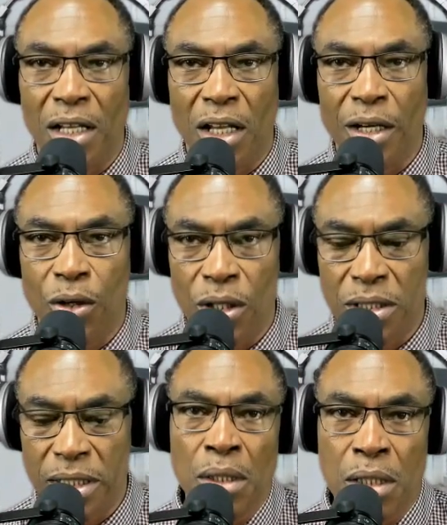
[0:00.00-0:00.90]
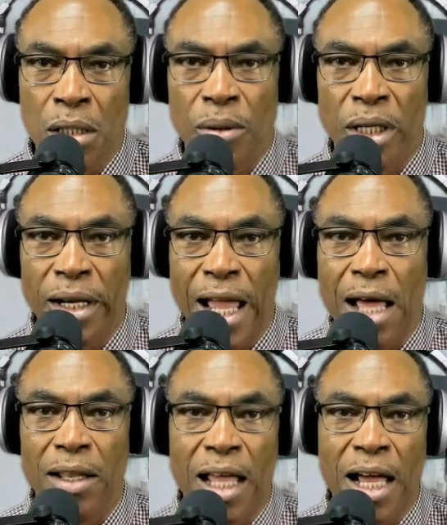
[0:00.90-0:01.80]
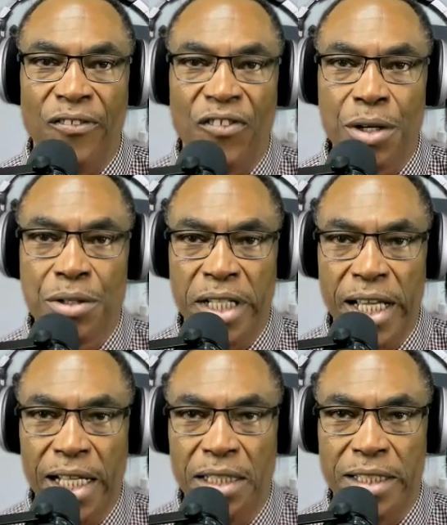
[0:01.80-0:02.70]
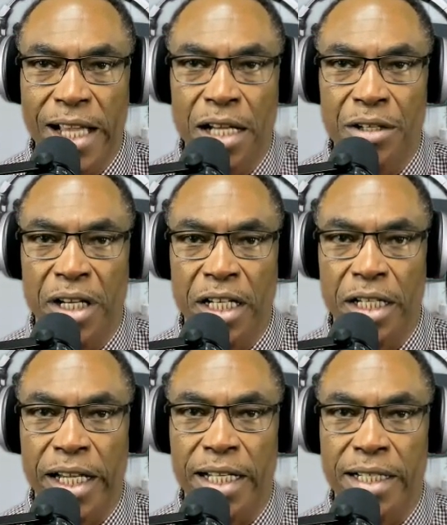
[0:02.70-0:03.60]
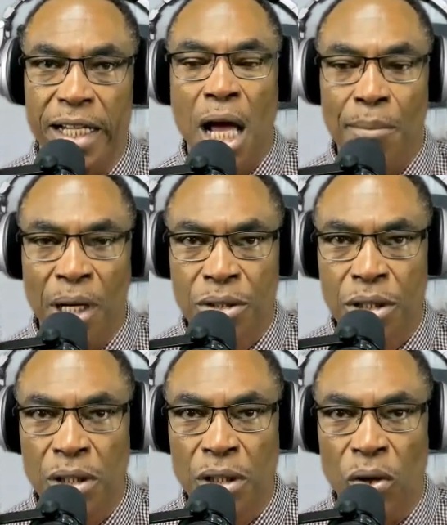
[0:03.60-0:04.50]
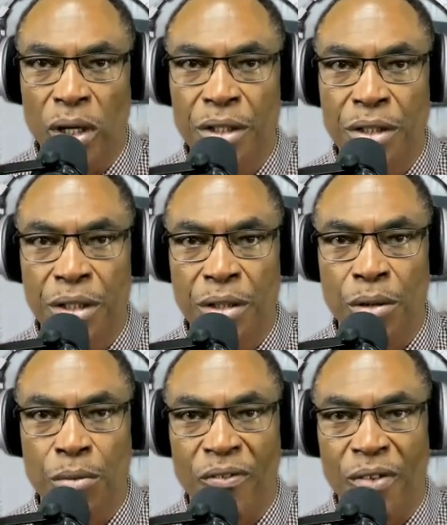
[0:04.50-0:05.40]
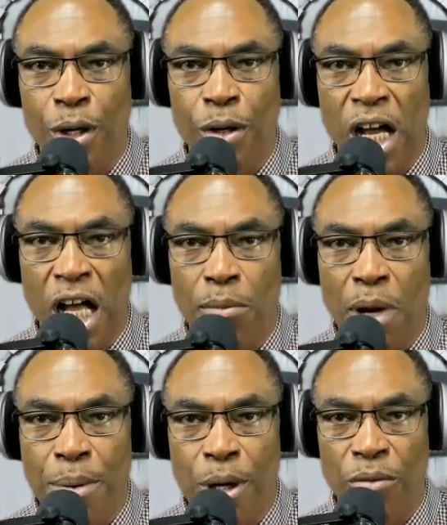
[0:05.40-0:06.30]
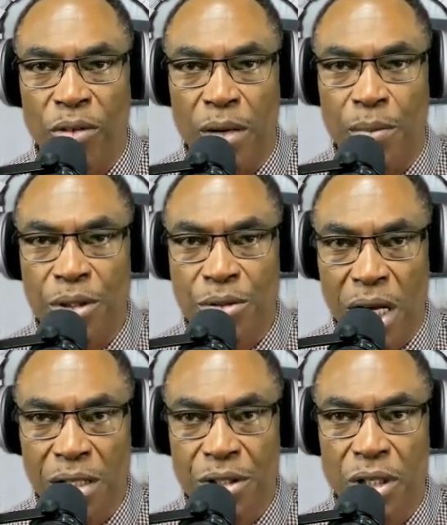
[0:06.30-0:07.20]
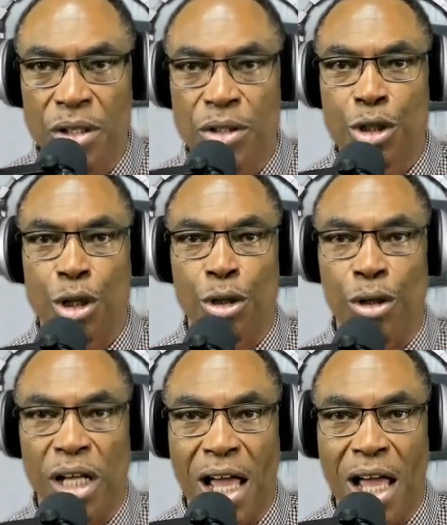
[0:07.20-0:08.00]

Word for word: online courses. So we're going to outline first things that you need to get. Done. I'm also going to review how my program was structured so you